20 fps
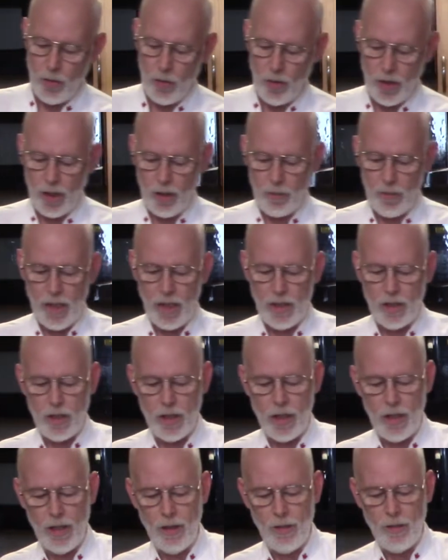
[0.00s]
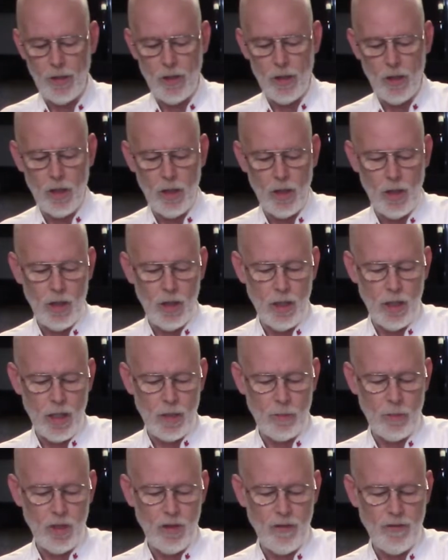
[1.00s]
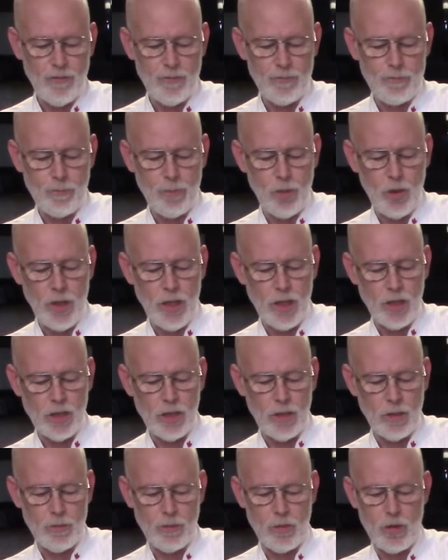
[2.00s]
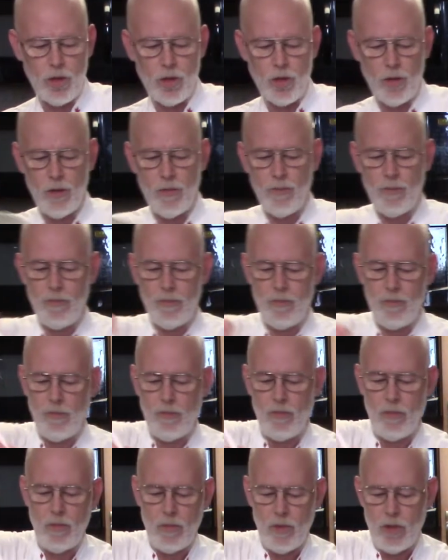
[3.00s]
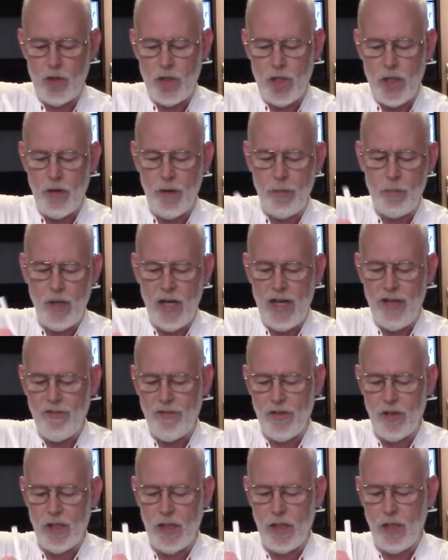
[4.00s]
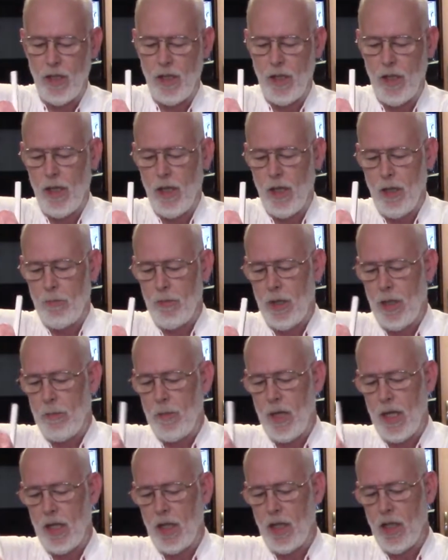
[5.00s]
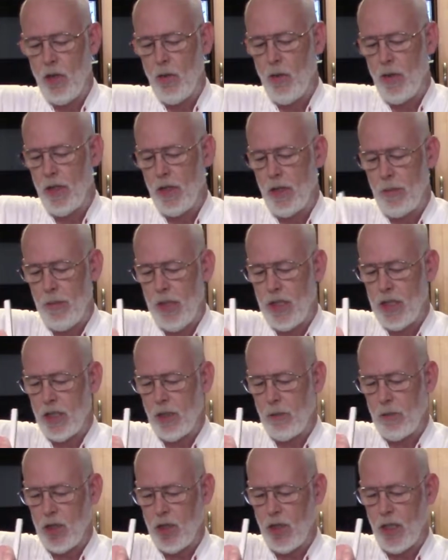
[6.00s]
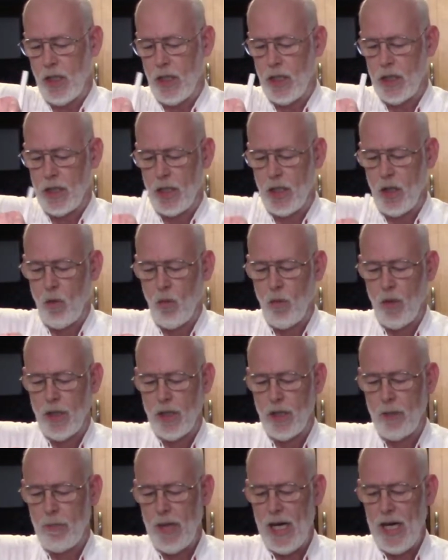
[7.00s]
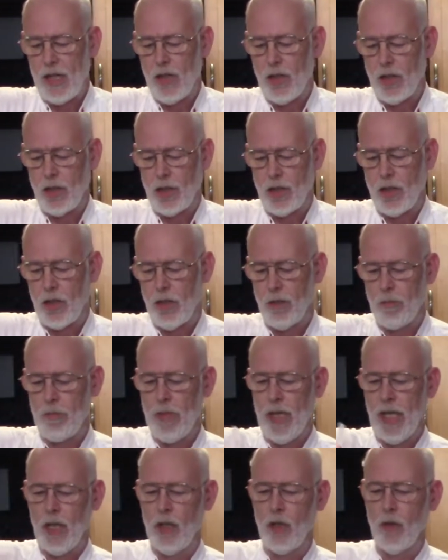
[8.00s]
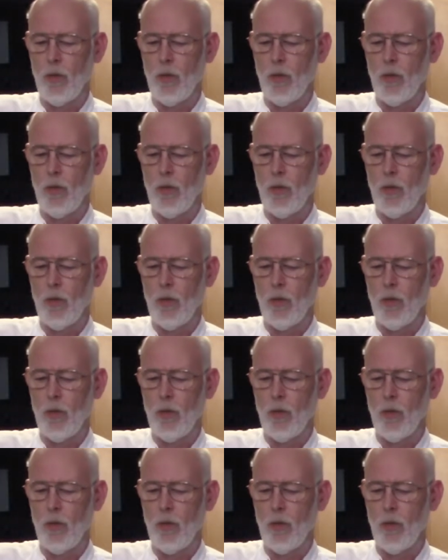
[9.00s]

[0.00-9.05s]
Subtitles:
we're going to make today, I'm going to put in some cherry pie filling, but I'm not going to do it on the mixing machine because I don't want the batter to turn pink or